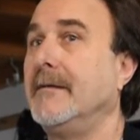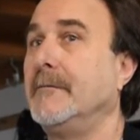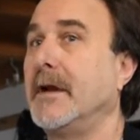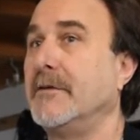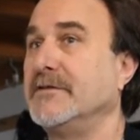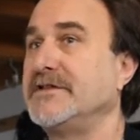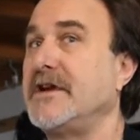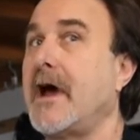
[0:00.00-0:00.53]
But
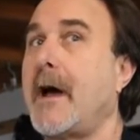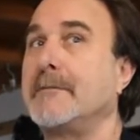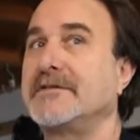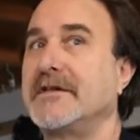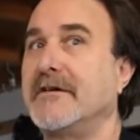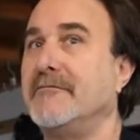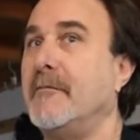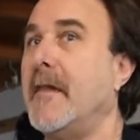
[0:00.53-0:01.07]
it was the
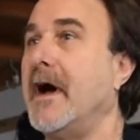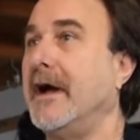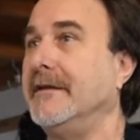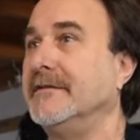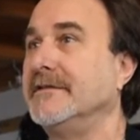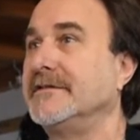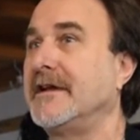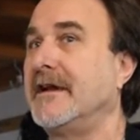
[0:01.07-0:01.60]
opposite of mine.
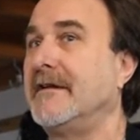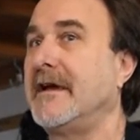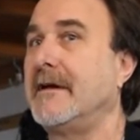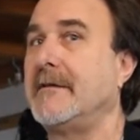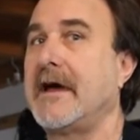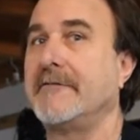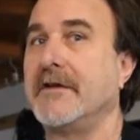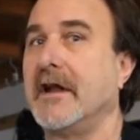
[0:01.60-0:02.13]
Instead of
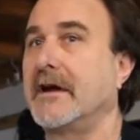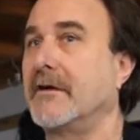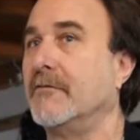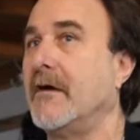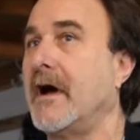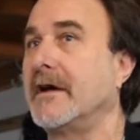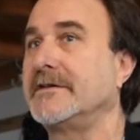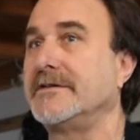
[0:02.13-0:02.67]
having like a
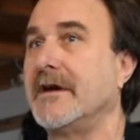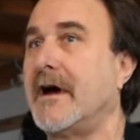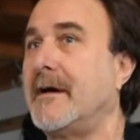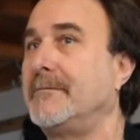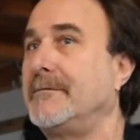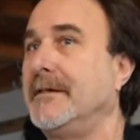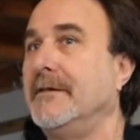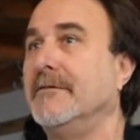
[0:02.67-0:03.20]
rock
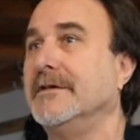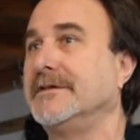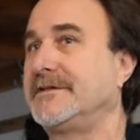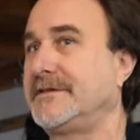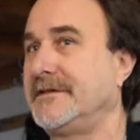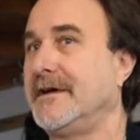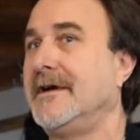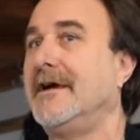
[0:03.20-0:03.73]
shop, it
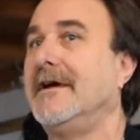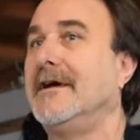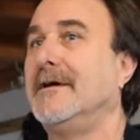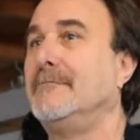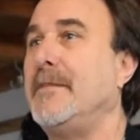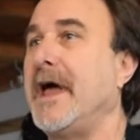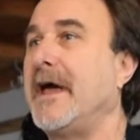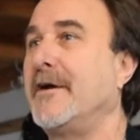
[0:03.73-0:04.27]
was
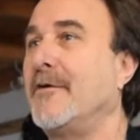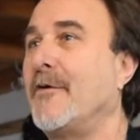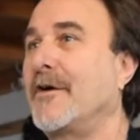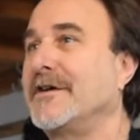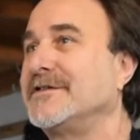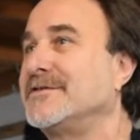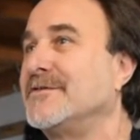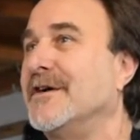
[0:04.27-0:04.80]
band and
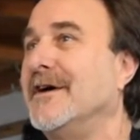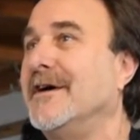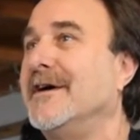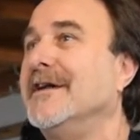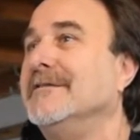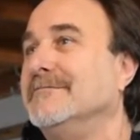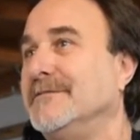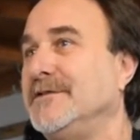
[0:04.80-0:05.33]

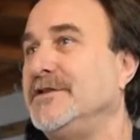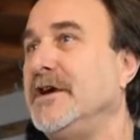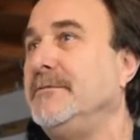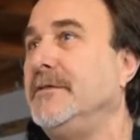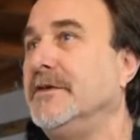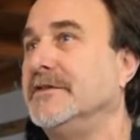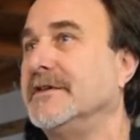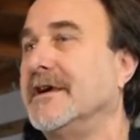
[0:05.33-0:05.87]
orchestra and sheet
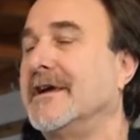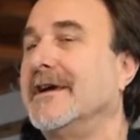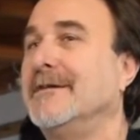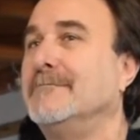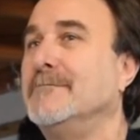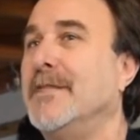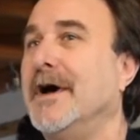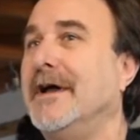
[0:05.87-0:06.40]
music.
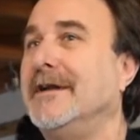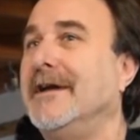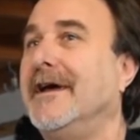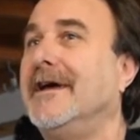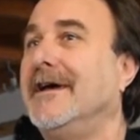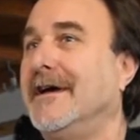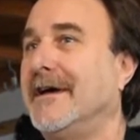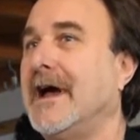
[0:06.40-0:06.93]
But
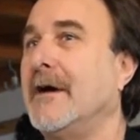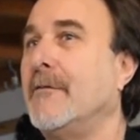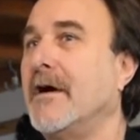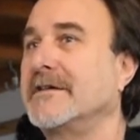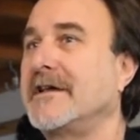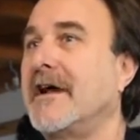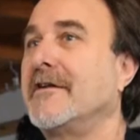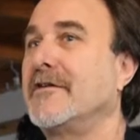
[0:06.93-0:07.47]
I
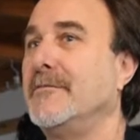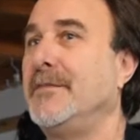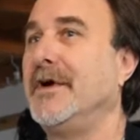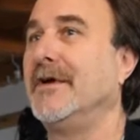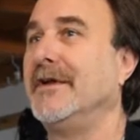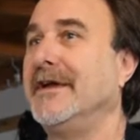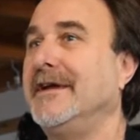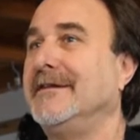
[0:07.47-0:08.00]
walked out of the
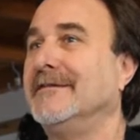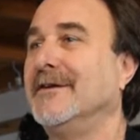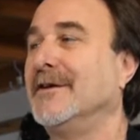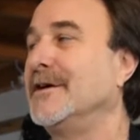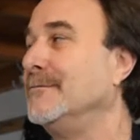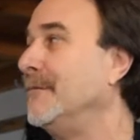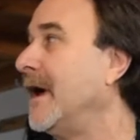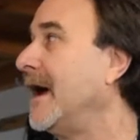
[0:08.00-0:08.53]
building
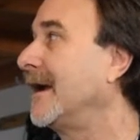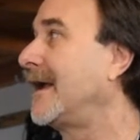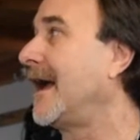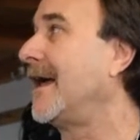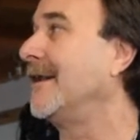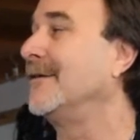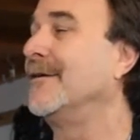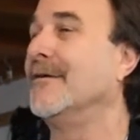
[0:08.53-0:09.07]
looking back
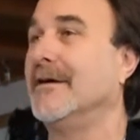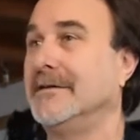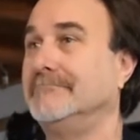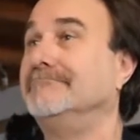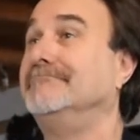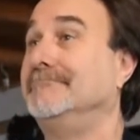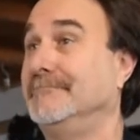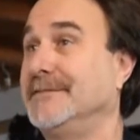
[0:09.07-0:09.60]
at it
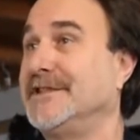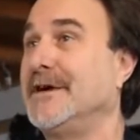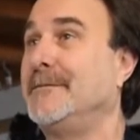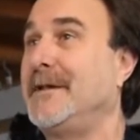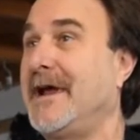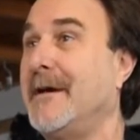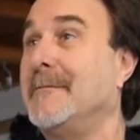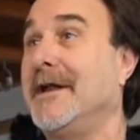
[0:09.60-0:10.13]
going,
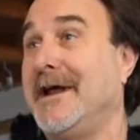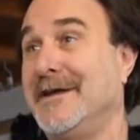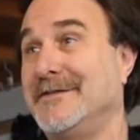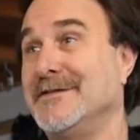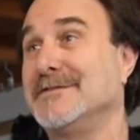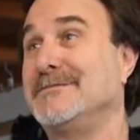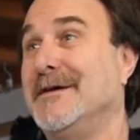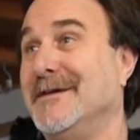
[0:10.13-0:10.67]
someday I'm going to get
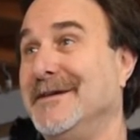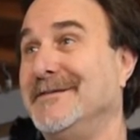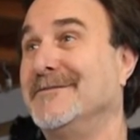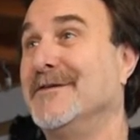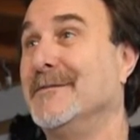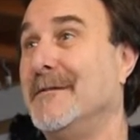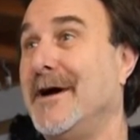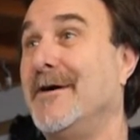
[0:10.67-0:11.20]
this building
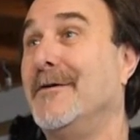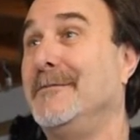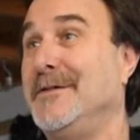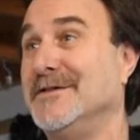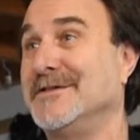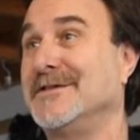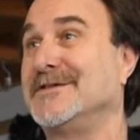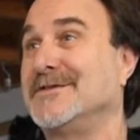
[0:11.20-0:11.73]
for my own
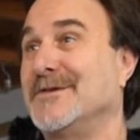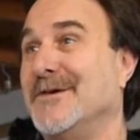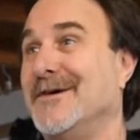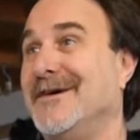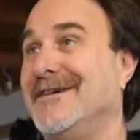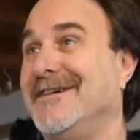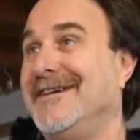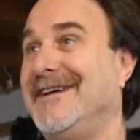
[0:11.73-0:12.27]
music store.